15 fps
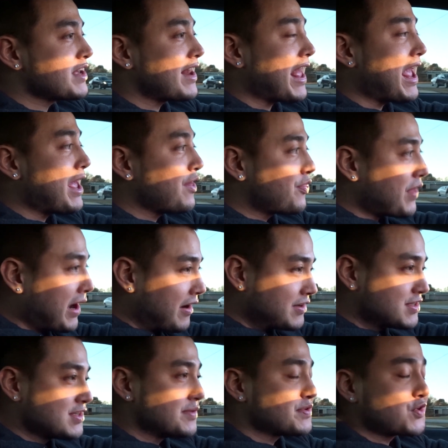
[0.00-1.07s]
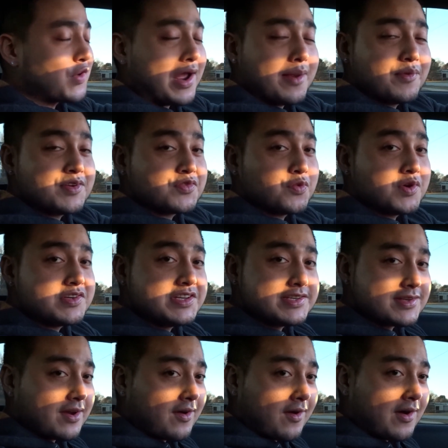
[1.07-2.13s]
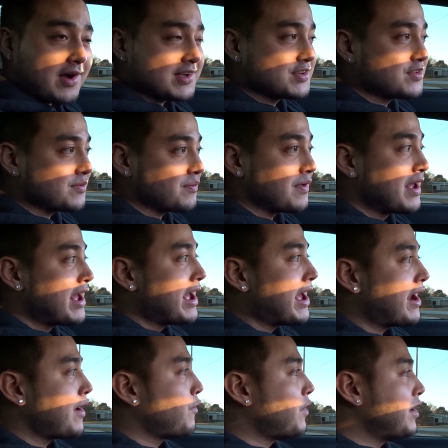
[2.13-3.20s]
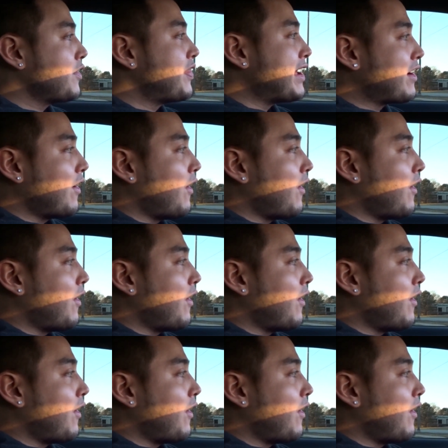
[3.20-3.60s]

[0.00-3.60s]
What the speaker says: at 8,000 subscribers, which is awesome. And I want to thank